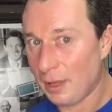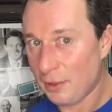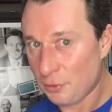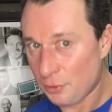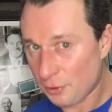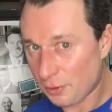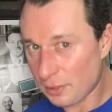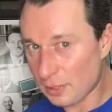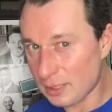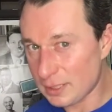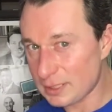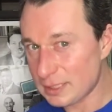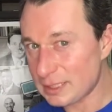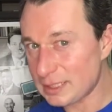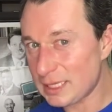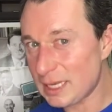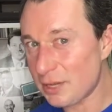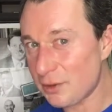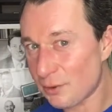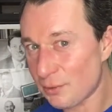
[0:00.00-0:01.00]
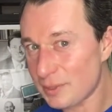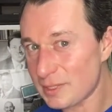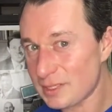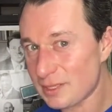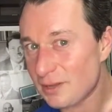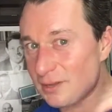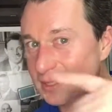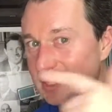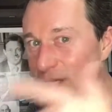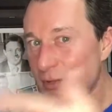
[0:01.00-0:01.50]
They're going to see your
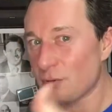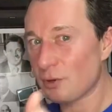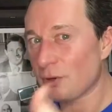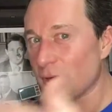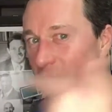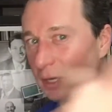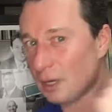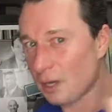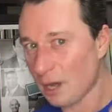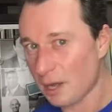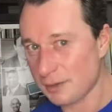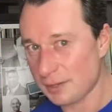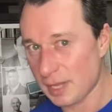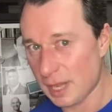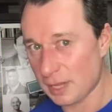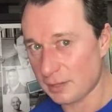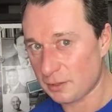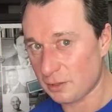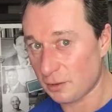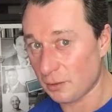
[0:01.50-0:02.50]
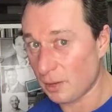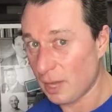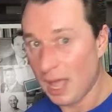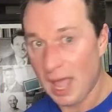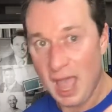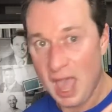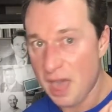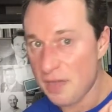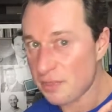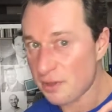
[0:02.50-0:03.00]
results and they're going to contact you.
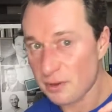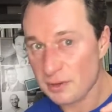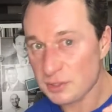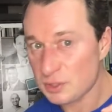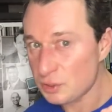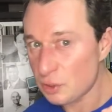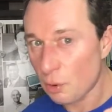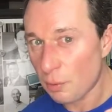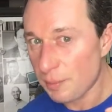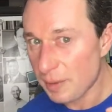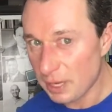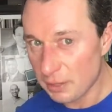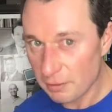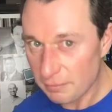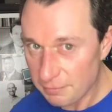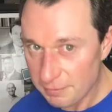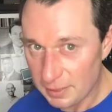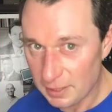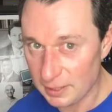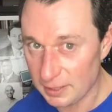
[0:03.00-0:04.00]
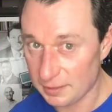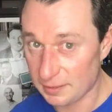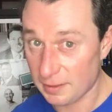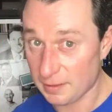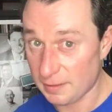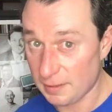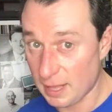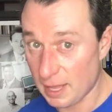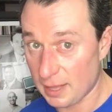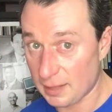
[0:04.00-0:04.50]
And there is no better feeling
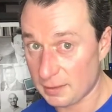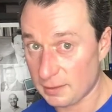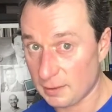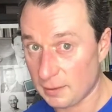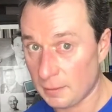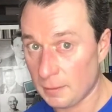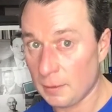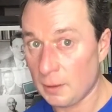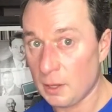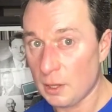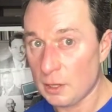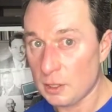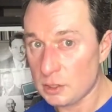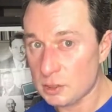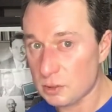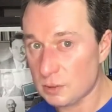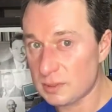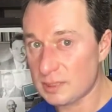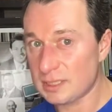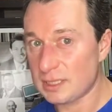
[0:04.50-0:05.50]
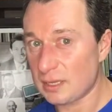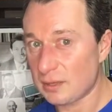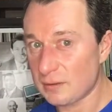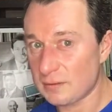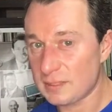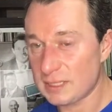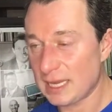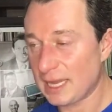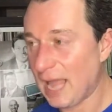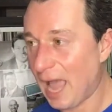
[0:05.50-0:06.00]
than that. So instead of
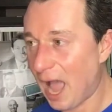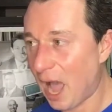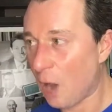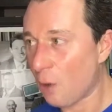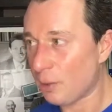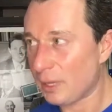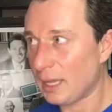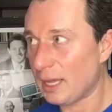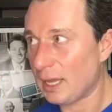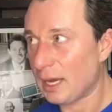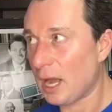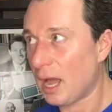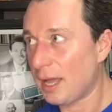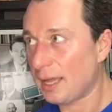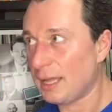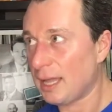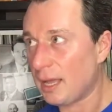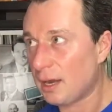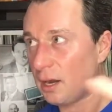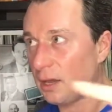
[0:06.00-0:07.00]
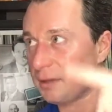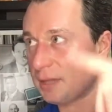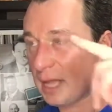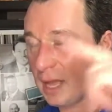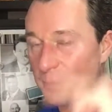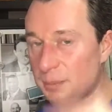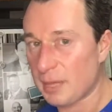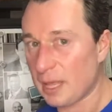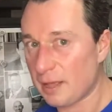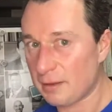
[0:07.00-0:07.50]
saying, how can I get on
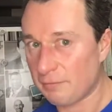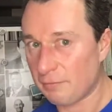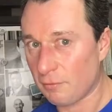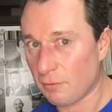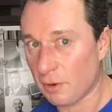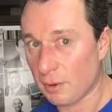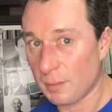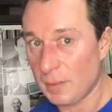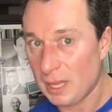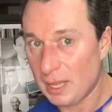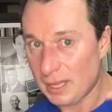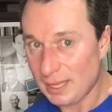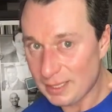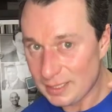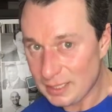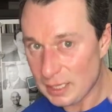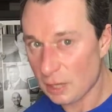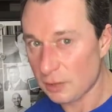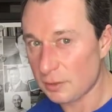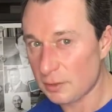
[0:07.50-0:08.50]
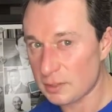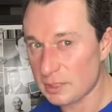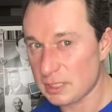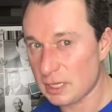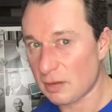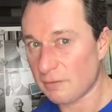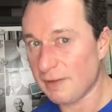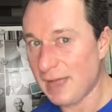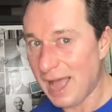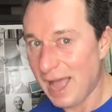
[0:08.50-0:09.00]
that platform? Tell
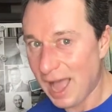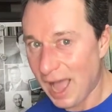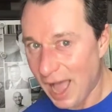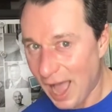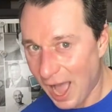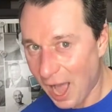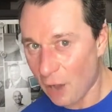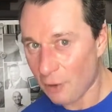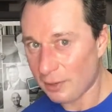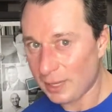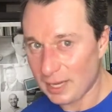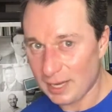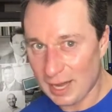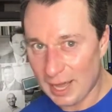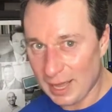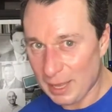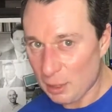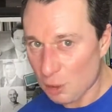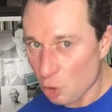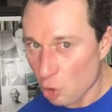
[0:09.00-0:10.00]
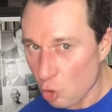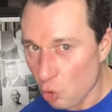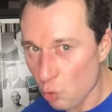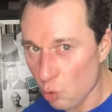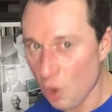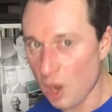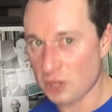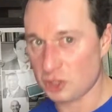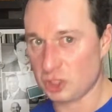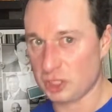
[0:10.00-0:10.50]
yourself, how can I
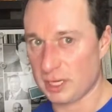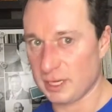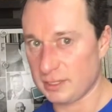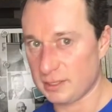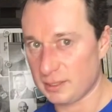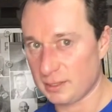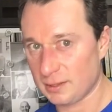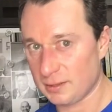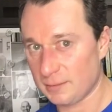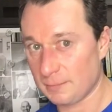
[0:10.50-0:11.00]
crush it?